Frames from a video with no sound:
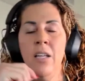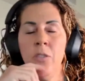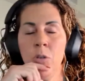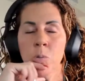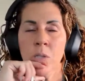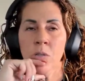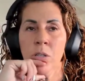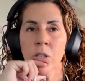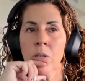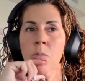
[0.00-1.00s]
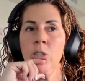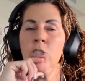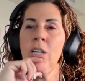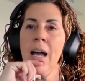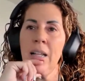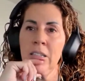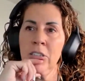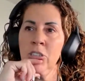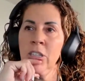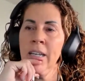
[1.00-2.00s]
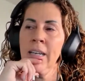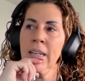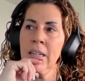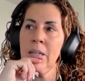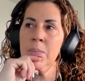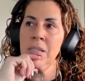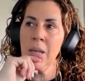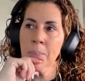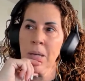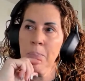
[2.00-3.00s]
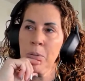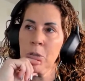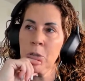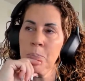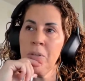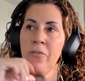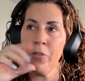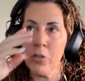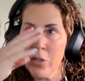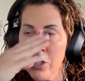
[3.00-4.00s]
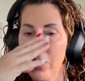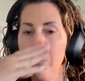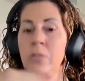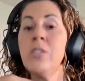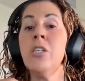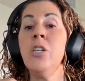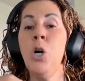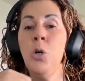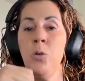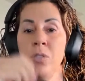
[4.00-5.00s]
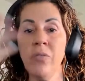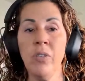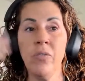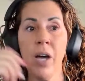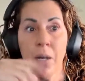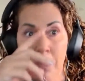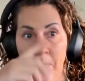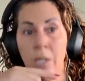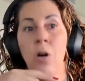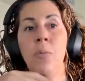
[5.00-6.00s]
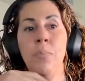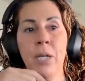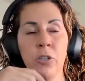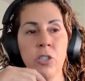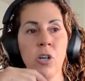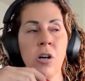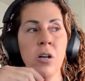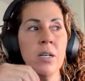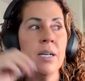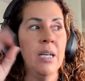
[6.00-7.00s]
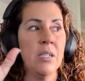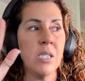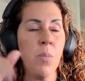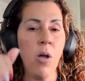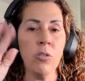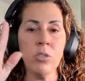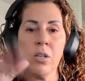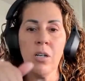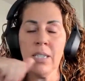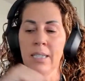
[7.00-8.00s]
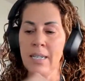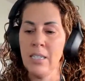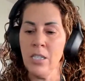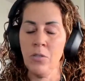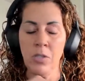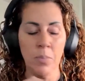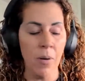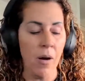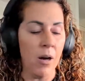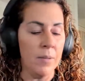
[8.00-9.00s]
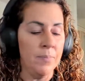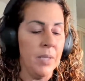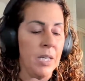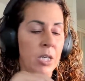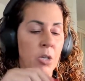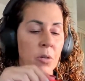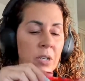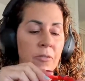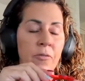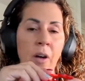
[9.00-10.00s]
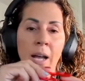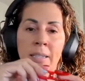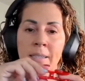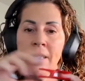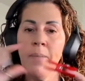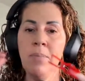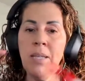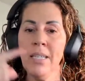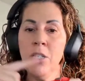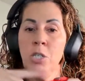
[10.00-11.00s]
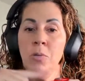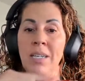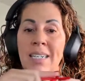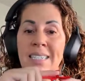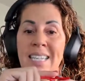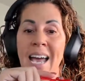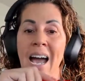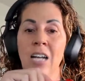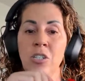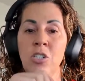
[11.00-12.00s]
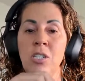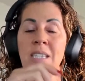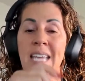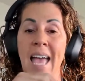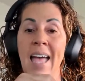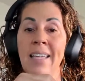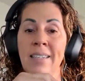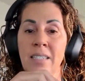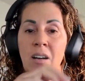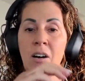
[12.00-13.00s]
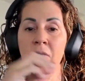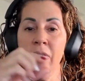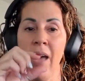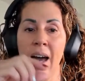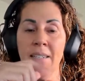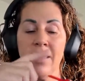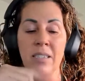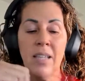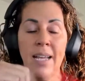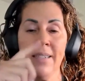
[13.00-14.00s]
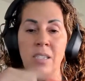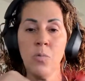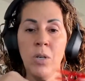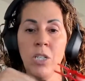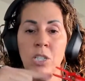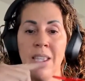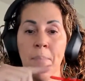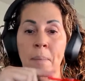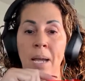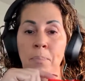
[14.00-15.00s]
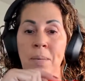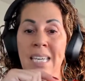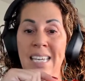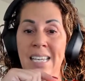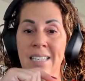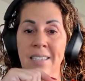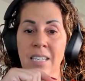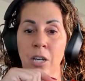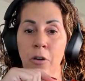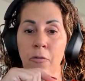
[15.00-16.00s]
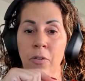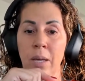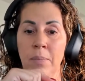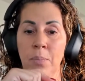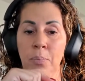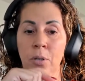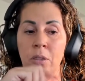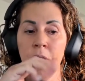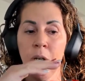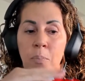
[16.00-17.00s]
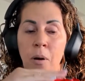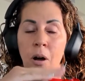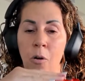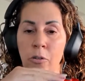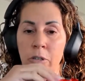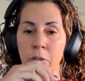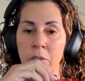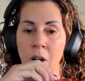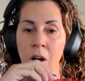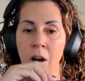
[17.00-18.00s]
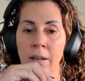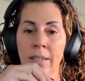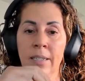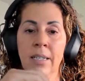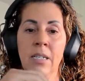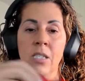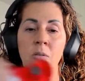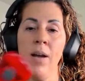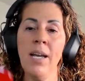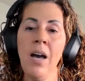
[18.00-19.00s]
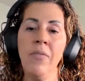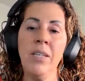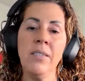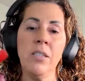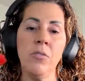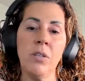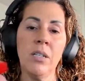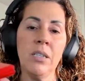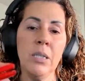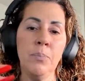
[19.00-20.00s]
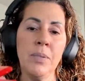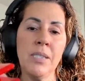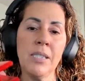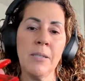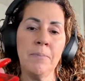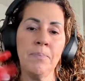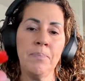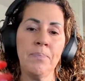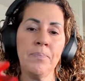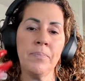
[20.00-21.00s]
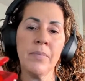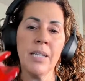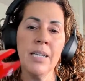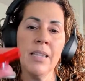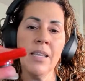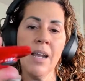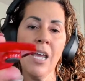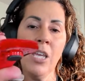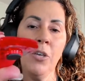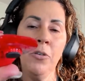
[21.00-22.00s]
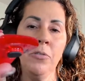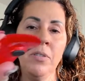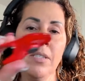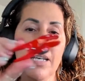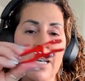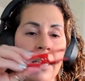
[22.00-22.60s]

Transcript: Those ones are a little more challenging. Some people prefer to use the nose. If you've got a bigger dog, smaller dogs, I like to use the paw. You can find something that you can attach to the end of that light switch that might be easier for them to put their paw or nose on. So I have these little clips that I use.